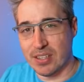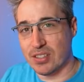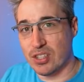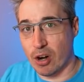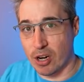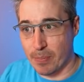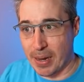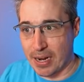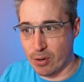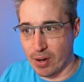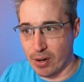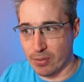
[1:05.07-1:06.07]
this dark
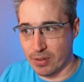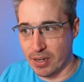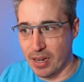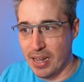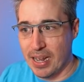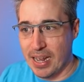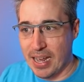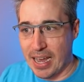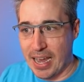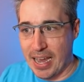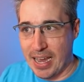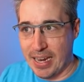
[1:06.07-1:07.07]
background.
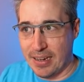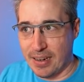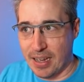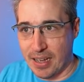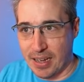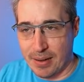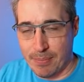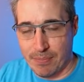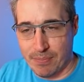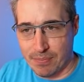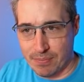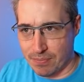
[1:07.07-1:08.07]
And
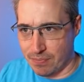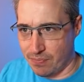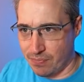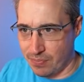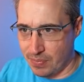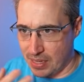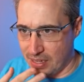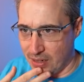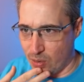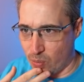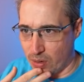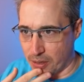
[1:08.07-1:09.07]
um, it
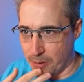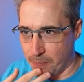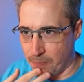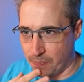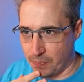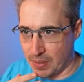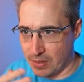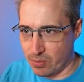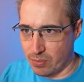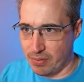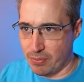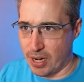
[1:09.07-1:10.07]
didn't work.
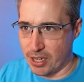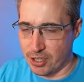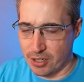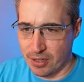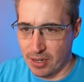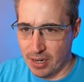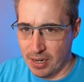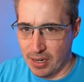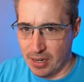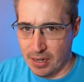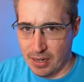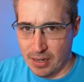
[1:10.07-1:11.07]
Let's refresh.
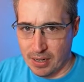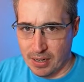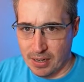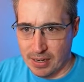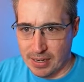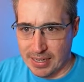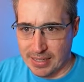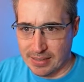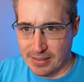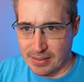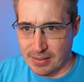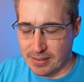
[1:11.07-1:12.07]

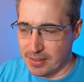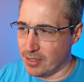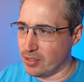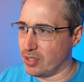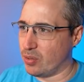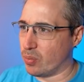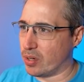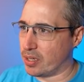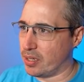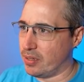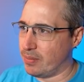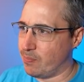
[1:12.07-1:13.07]
It still didn't
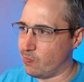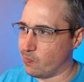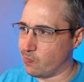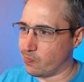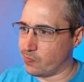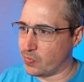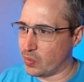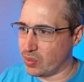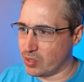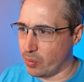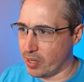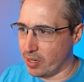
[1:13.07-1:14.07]
work. Hmm,
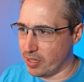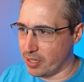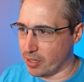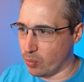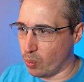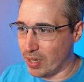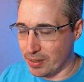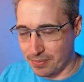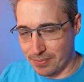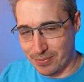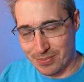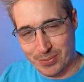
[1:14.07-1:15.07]
what's going on here?
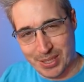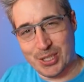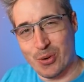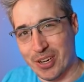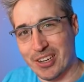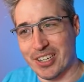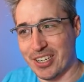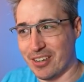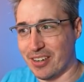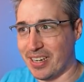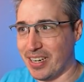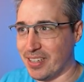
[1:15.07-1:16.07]
Well, what's going on
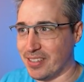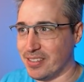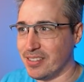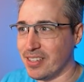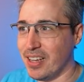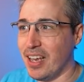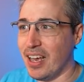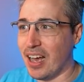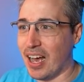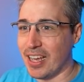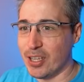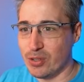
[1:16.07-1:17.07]
here is
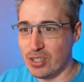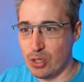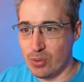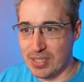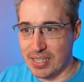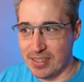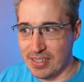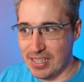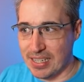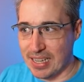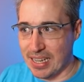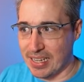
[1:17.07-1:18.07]
I used a utility
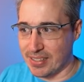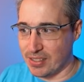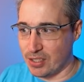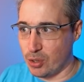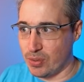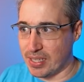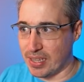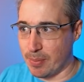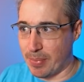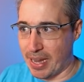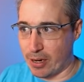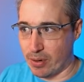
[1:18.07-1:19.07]
class to set the
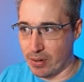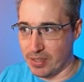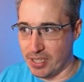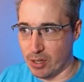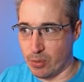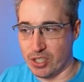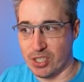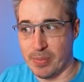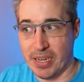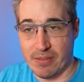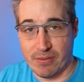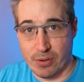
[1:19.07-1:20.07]
background here, which is
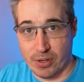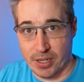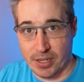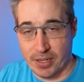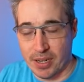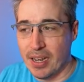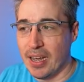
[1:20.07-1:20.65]
my inverted.